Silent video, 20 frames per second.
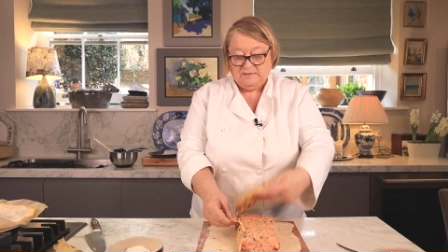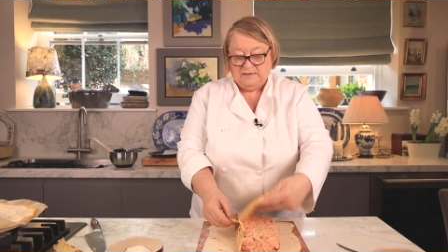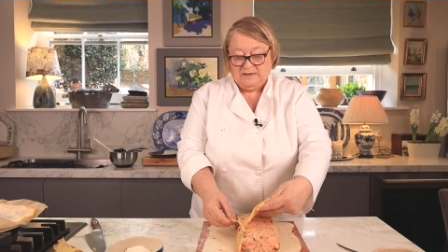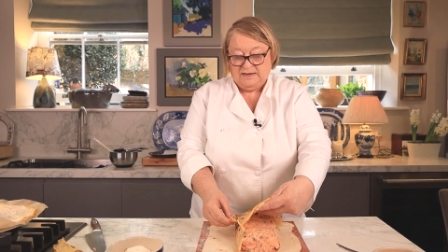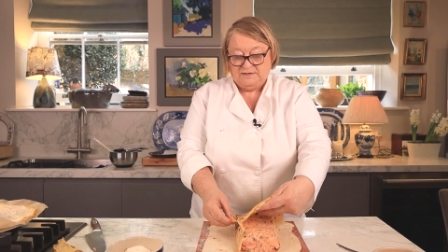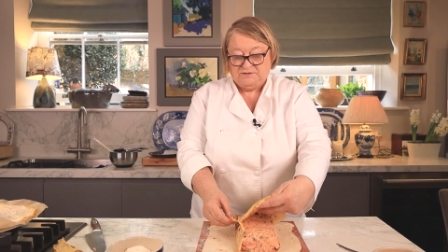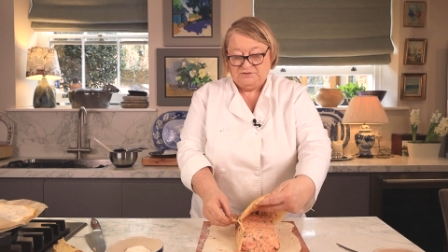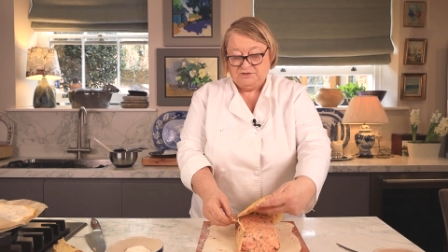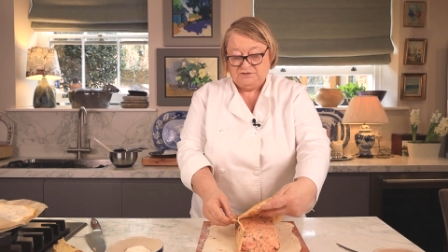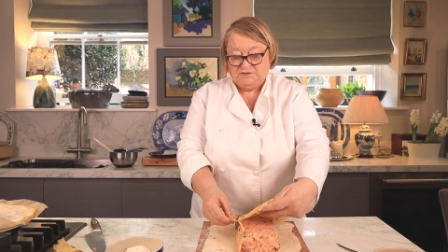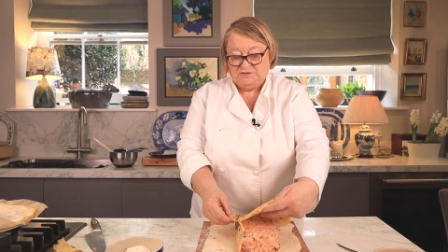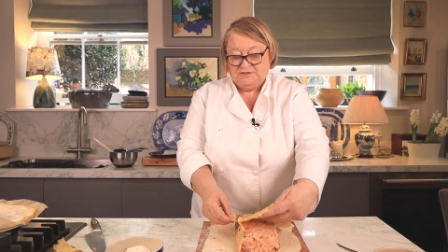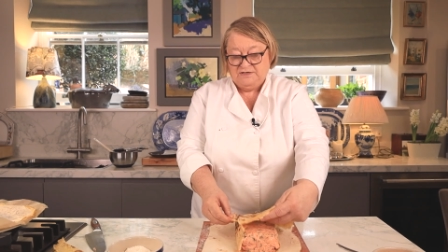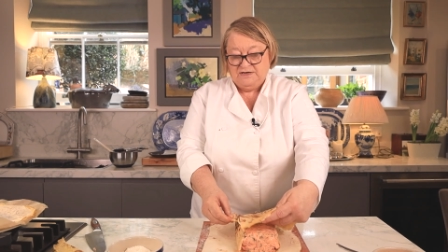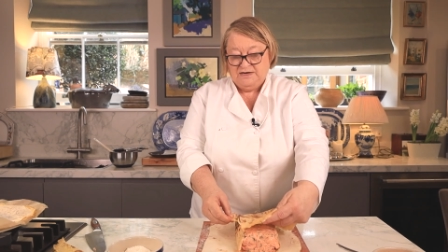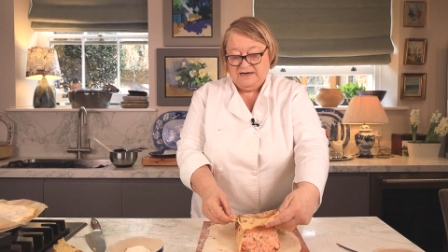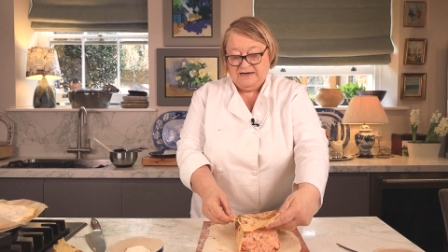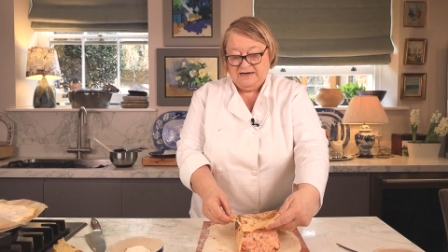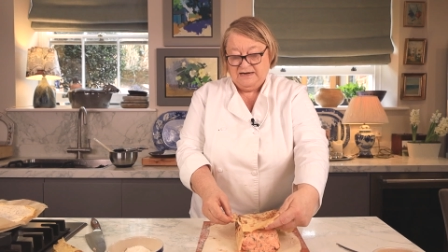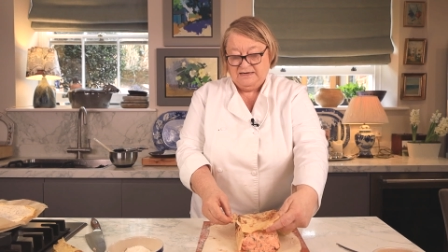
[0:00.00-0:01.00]
I just
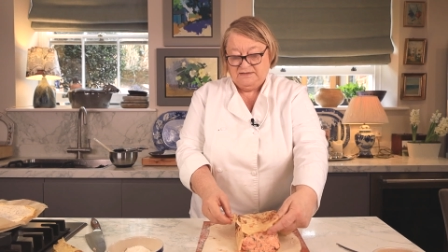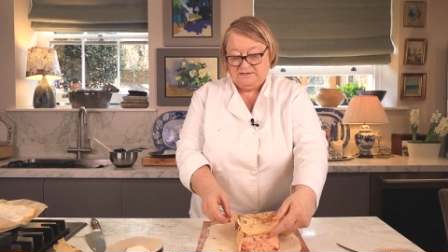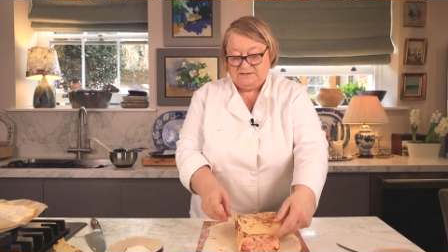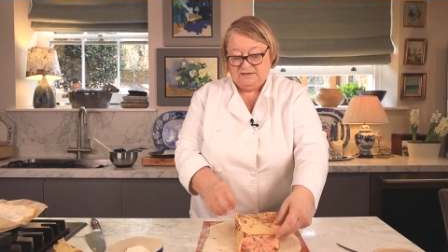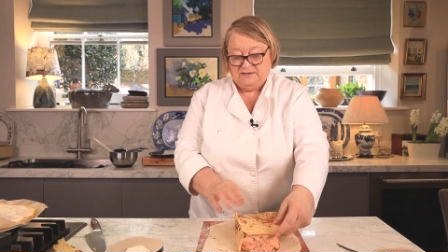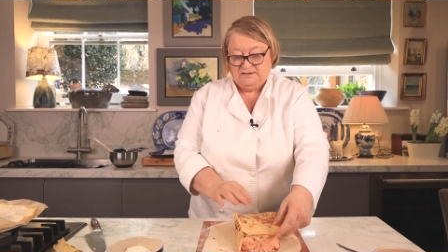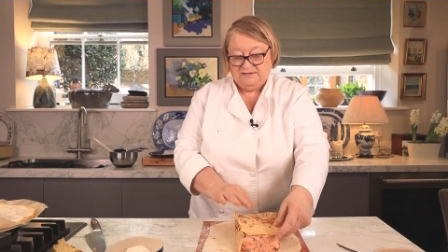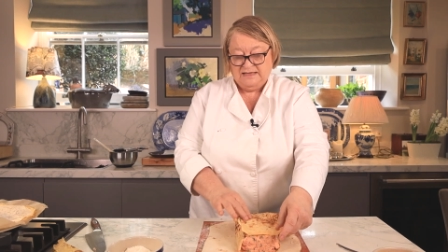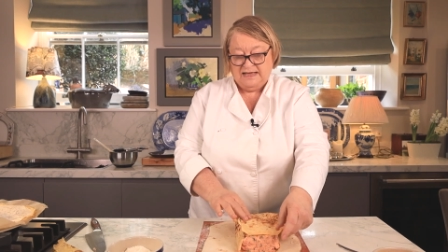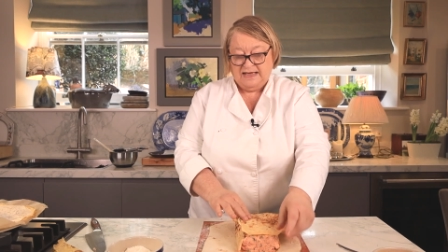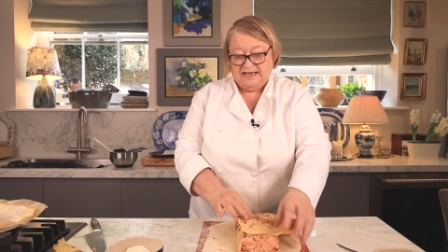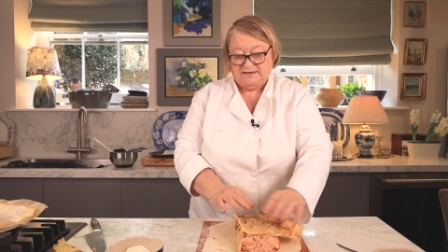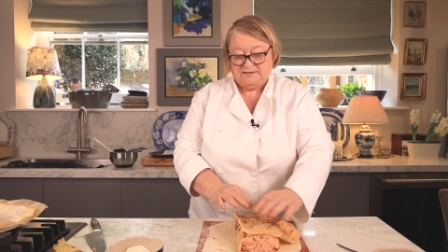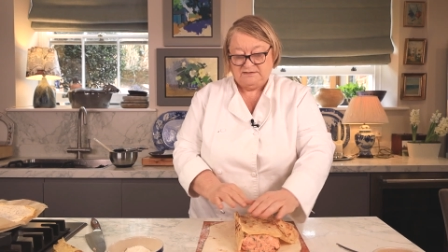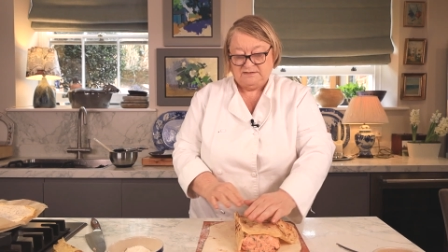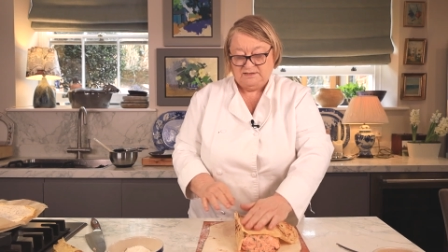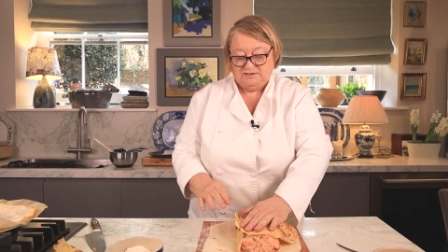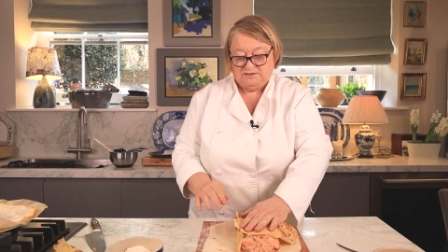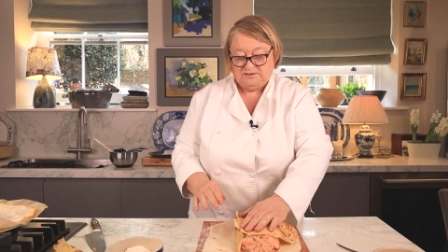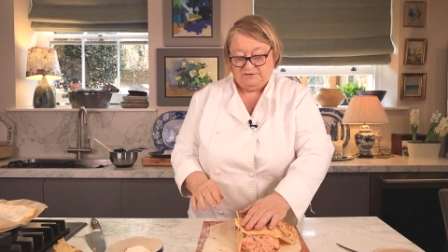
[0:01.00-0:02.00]
need that
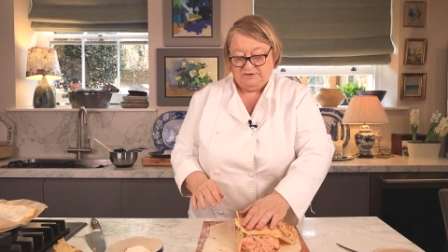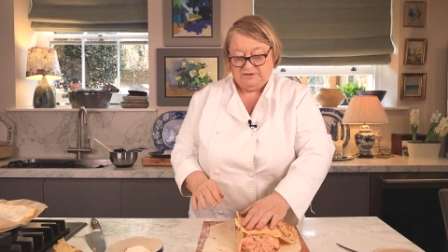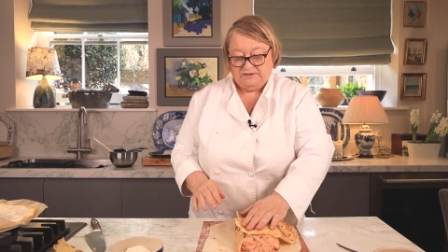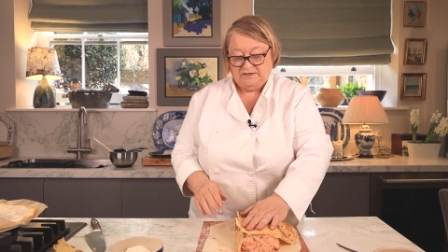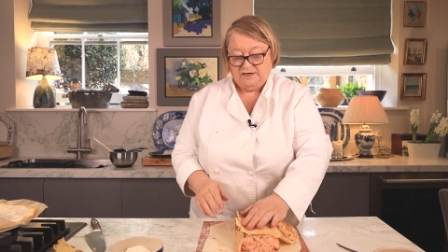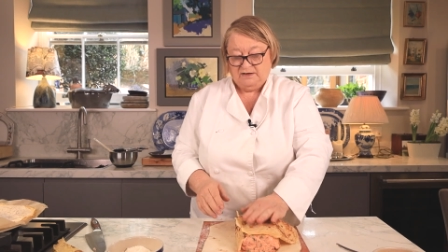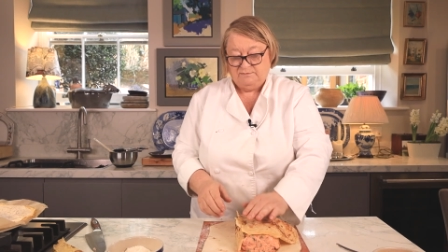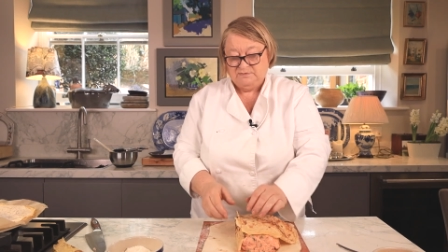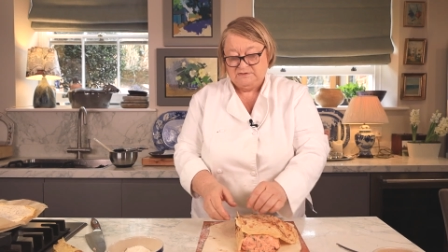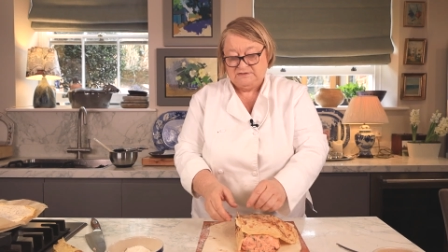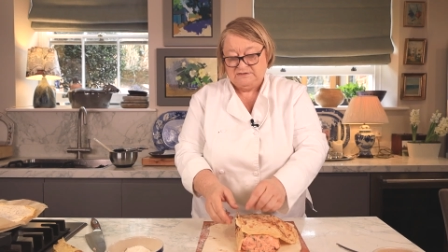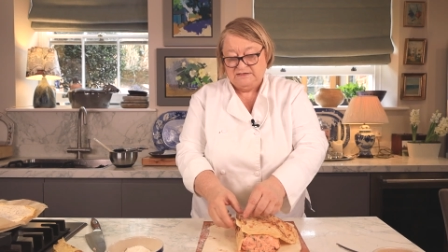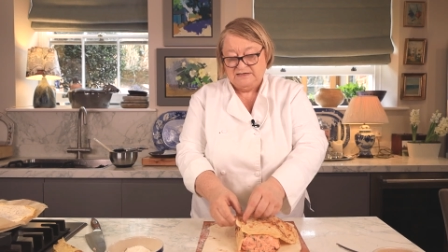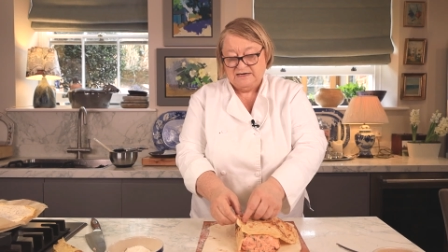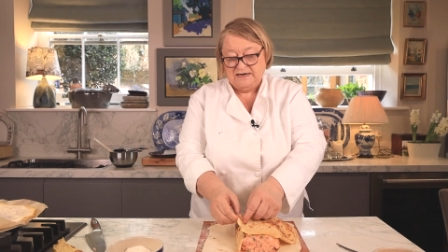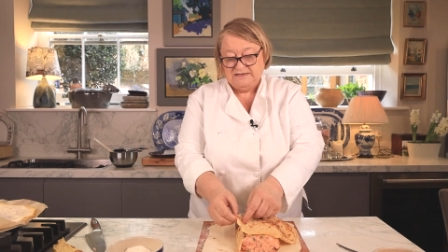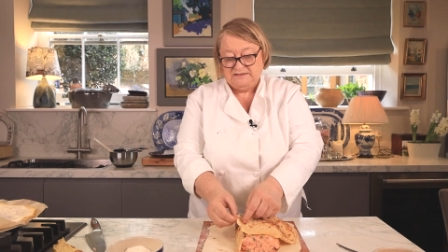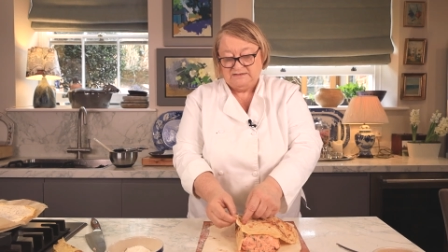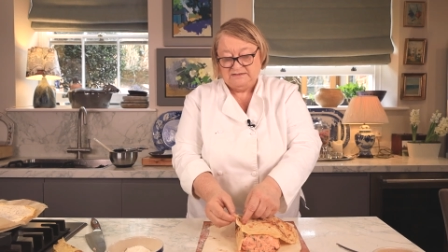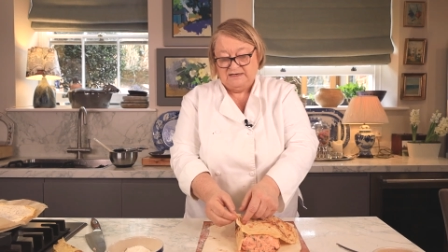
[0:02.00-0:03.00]
so it comes
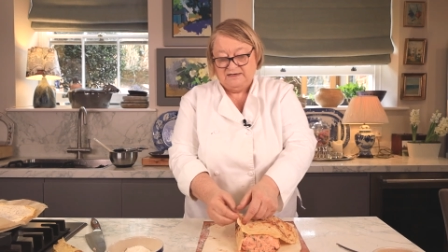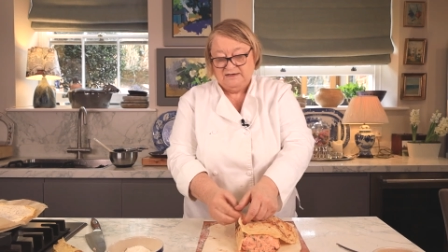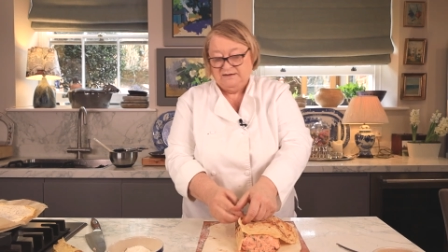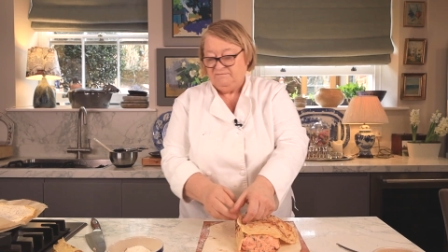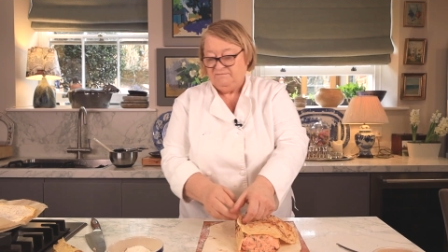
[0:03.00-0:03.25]
nicely.